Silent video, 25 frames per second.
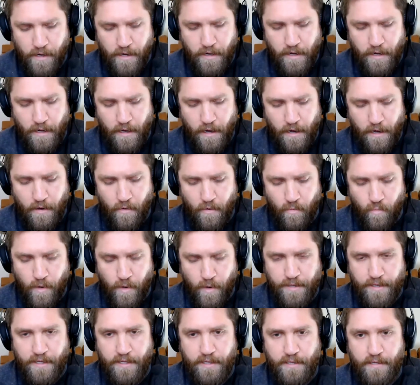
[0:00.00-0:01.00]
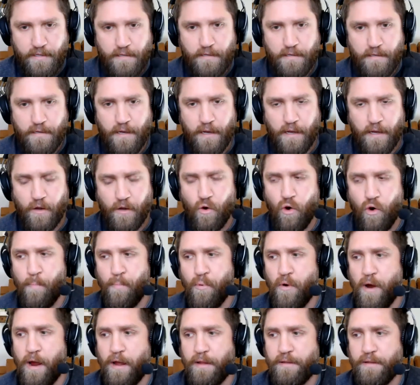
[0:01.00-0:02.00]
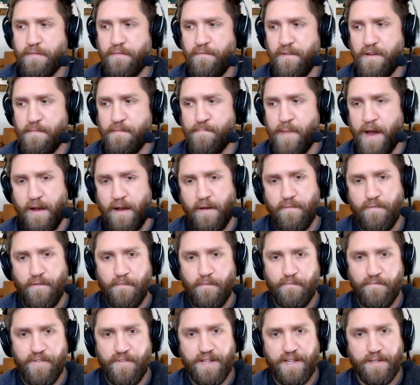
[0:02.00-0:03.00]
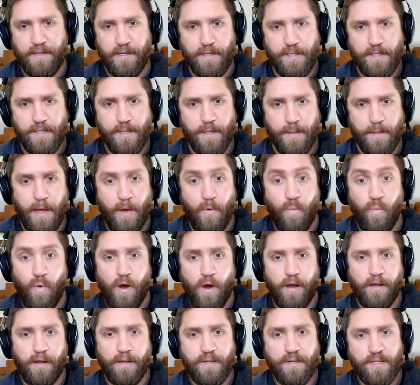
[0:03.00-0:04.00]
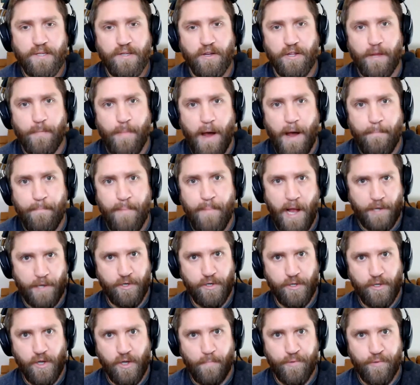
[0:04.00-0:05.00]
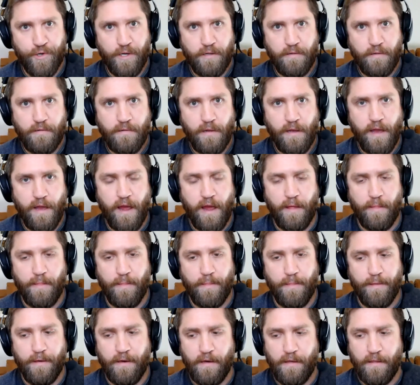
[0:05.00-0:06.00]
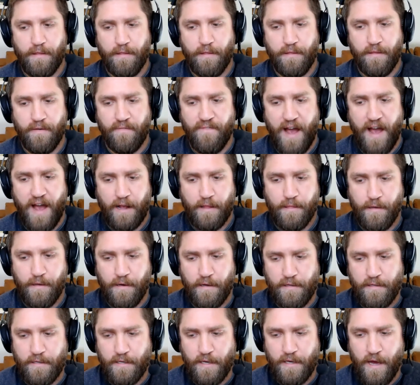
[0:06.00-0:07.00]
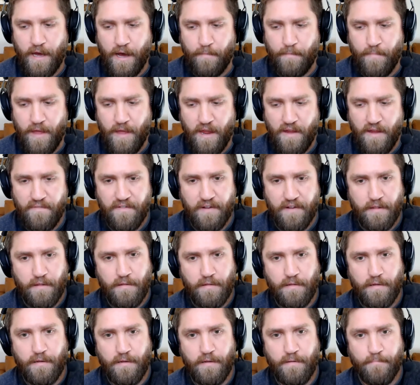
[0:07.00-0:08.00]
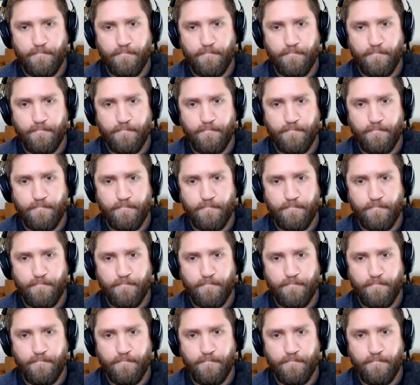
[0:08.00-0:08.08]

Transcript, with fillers: we we did incorporate feedback from vendors that they were concerned about patch adoption and the the fact that um, even